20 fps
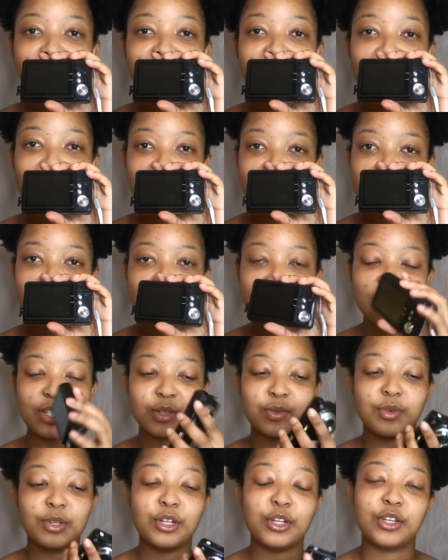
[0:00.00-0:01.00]
I think
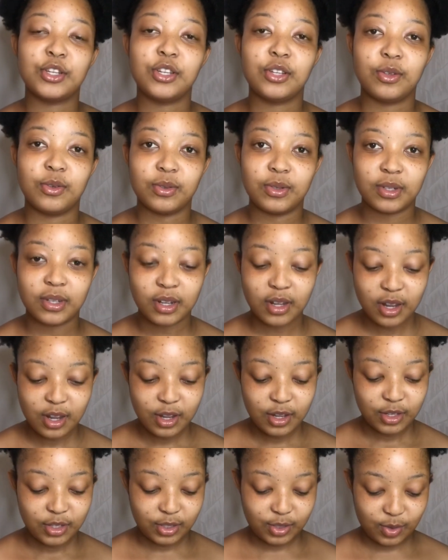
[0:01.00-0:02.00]
it's really cute.
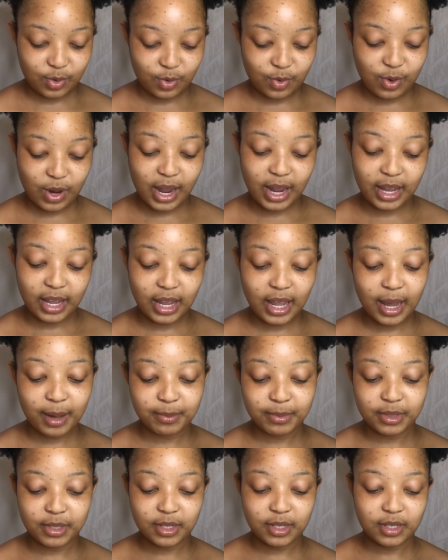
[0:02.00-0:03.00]
So I
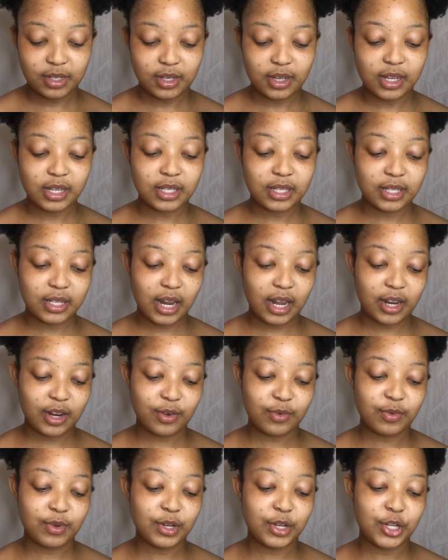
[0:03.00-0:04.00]
kept it. It's like a
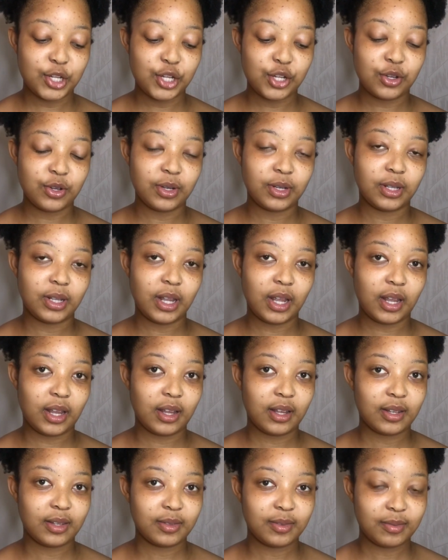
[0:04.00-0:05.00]
really cute thing.
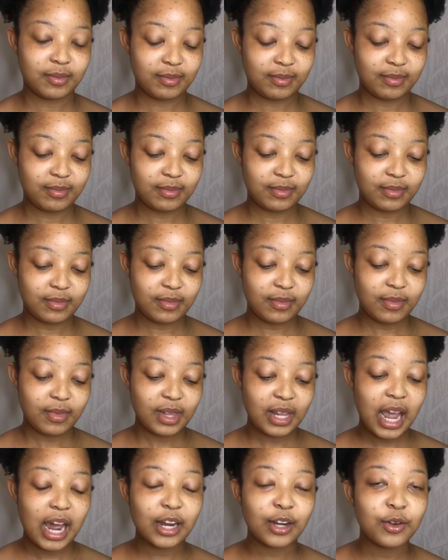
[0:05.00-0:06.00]

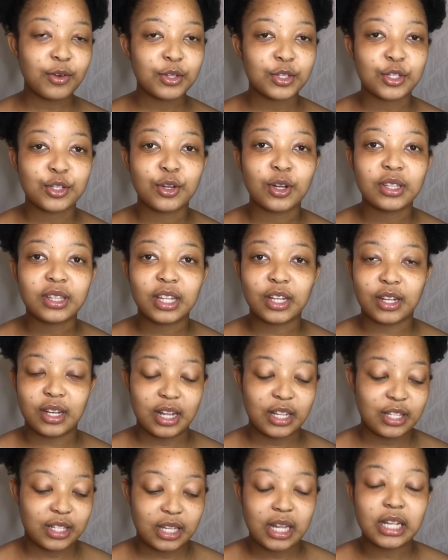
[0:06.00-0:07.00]
I know it's not that
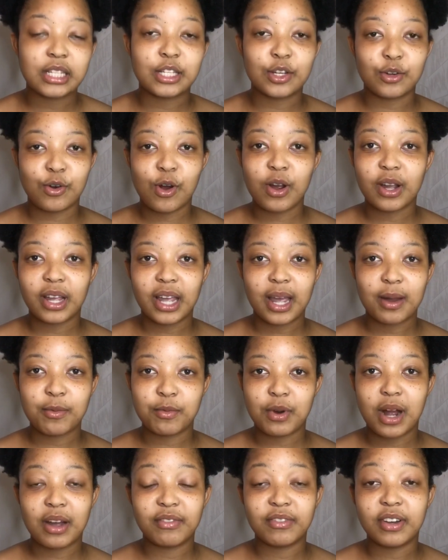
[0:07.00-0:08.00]
it's a wrong
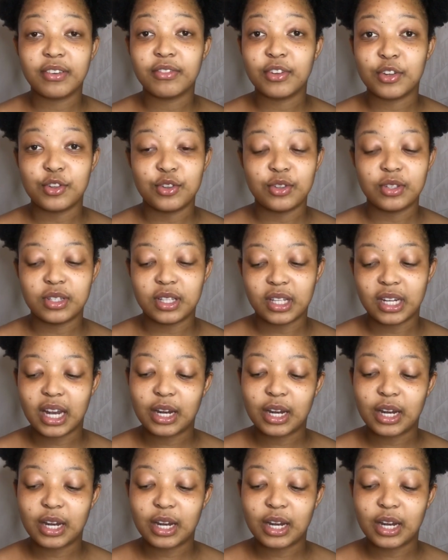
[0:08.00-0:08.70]
camera. I've never used it.